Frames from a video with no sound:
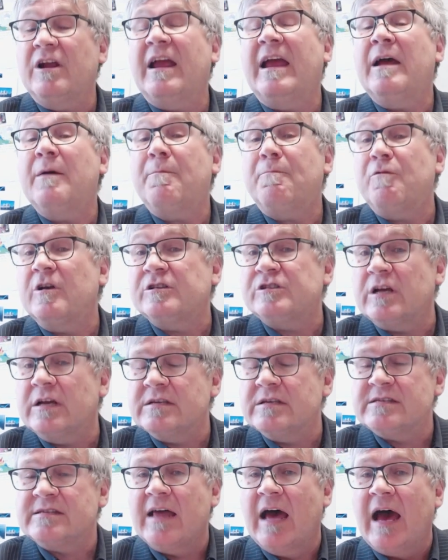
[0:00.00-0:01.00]
Air pressure
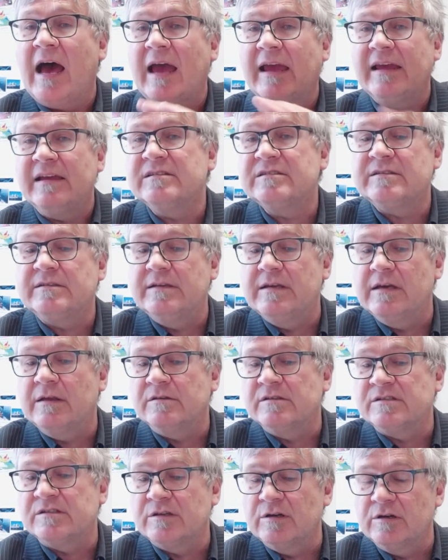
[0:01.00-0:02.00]
is the highest near
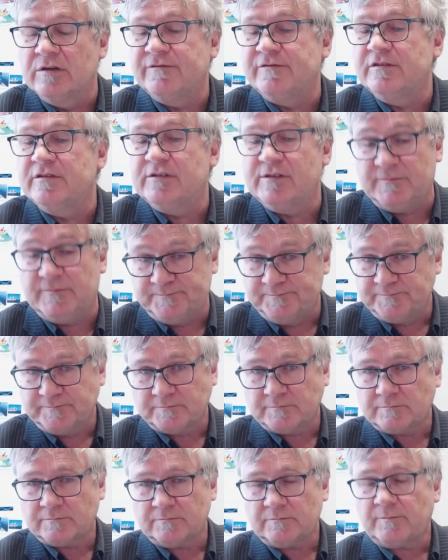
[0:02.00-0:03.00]
the surface
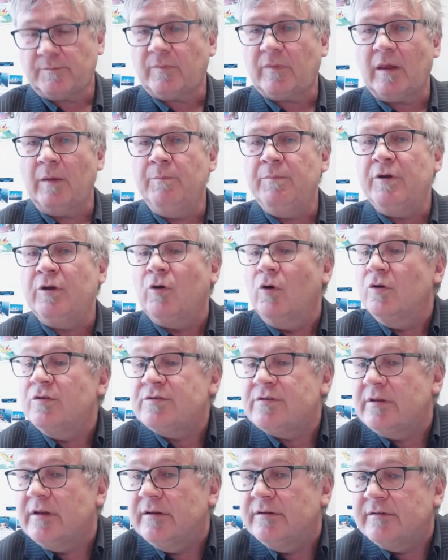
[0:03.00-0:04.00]

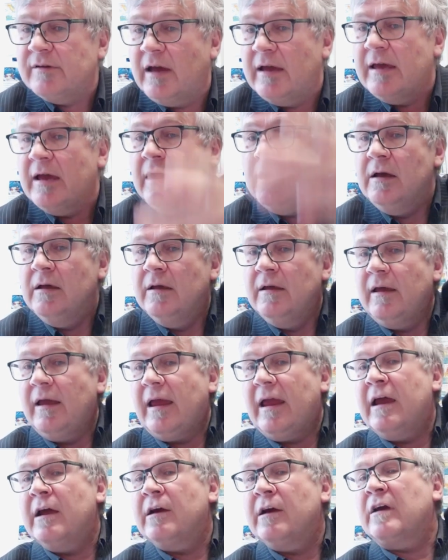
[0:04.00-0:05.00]
because the entire
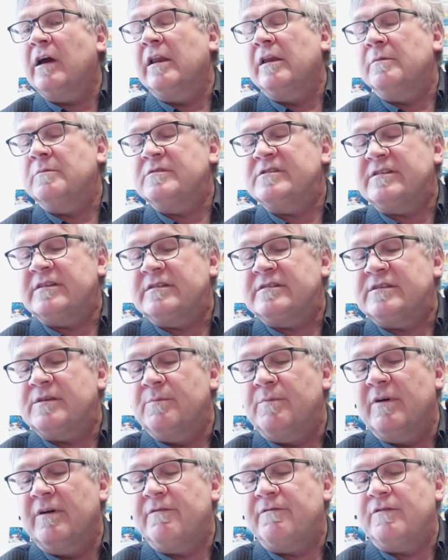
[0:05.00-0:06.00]
air column sits
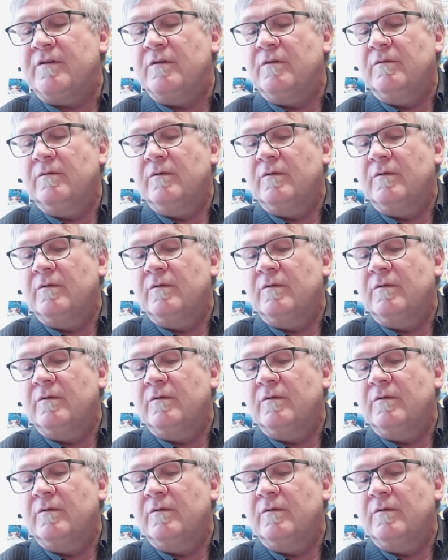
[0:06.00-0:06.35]
above you.